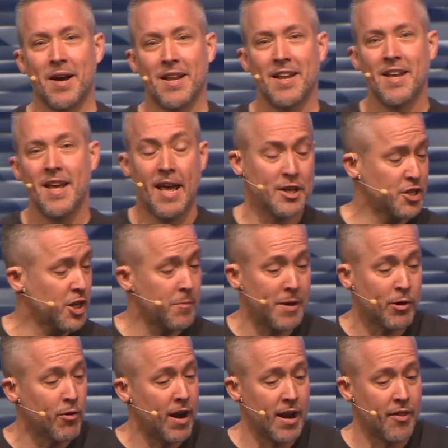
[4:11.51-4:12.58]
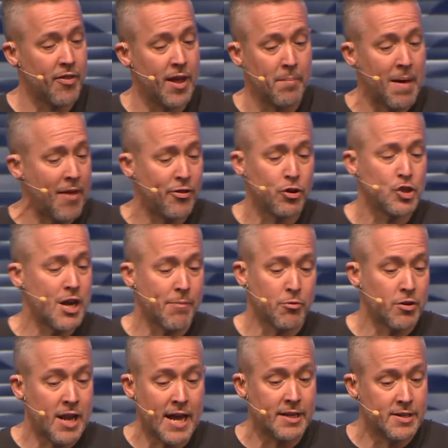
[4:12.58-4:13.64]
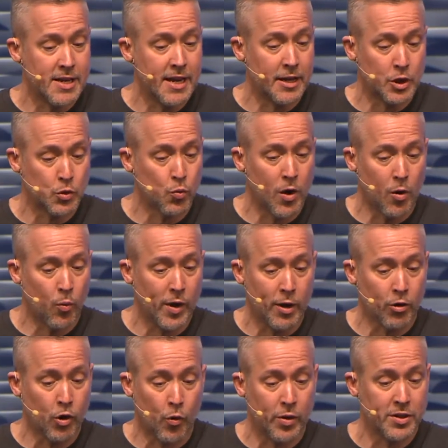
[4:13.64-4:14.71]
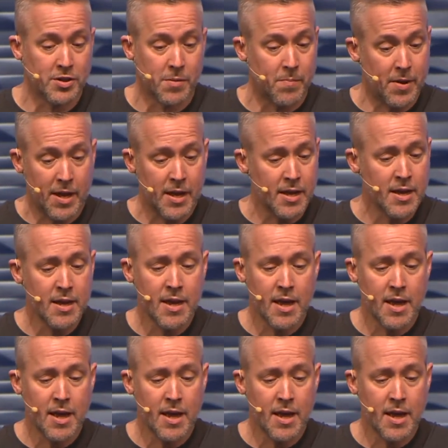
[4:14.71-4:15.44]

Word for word: But it's going to be great, I think. Matthew chapter 19 is where we are going to be.